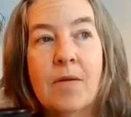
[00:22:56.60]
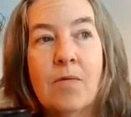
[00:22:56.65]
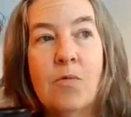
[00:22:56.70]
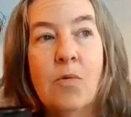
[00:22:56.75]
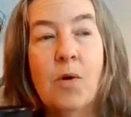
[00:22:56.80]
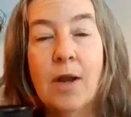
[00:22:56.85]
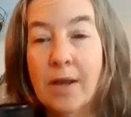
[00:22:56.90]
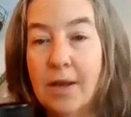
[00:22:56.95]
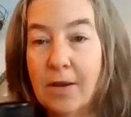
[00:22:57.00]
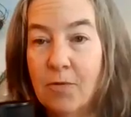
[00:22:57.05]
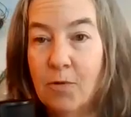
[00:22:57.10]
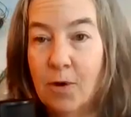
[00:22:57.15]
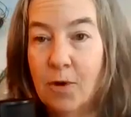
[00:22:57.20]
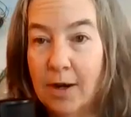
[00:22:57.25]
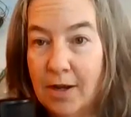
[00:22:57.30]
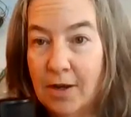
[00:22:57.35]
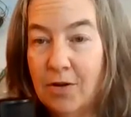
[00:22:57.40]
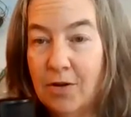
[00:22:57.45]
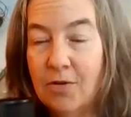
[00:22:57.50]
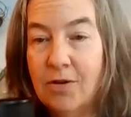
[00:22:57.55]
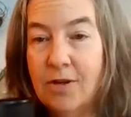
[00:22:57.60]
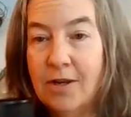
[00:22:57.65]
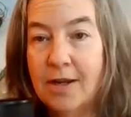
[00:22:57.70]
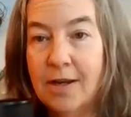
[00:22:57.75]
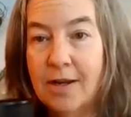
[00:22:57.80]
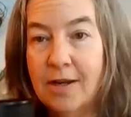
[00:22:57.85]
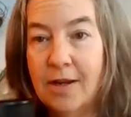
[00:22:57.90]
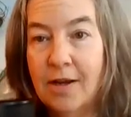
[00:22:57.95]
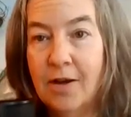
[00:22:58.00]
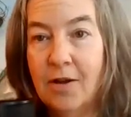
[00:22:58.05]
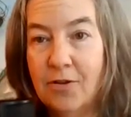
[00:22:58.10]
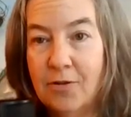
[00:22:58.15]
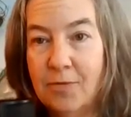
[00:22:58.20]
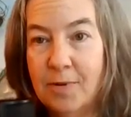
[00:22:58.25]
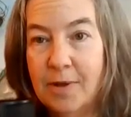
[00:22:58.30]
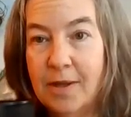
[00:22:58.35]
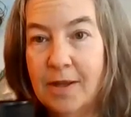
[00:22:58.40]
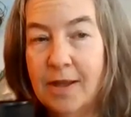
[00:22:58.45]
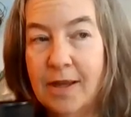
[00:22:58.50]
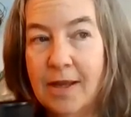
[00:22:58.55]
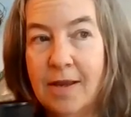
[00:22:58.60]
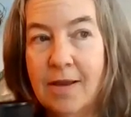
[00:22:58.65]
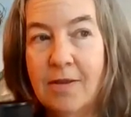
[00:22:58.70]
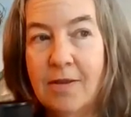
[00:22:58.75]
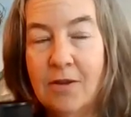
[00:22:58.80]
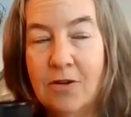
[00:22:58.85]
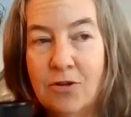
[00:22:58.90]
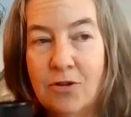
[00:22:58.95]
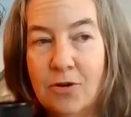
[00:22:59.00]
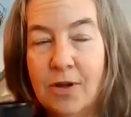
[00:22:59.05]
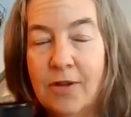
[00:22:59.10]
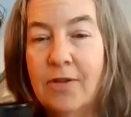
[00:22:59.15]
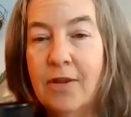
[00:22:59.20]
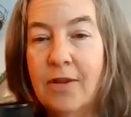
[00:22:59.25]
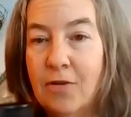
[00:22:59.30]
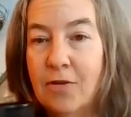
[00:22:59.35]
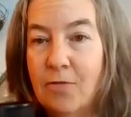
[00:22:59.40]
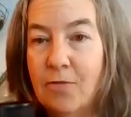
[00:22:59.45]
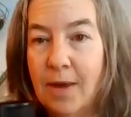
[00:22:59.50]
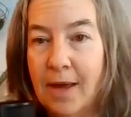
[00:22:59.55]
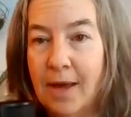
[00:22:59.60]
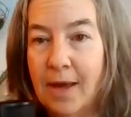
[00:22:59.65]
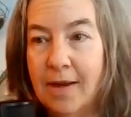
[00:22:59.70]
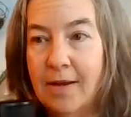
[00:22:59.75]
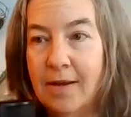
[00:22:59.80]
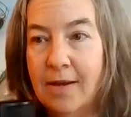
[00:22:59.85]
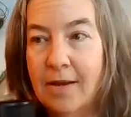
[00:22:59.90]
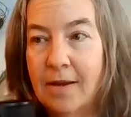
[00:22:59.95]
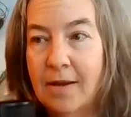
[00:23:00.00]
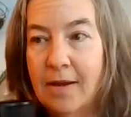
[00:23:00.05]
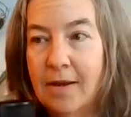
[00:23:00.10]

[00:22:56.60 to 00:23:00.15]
what you did ultimately, the choice that you made,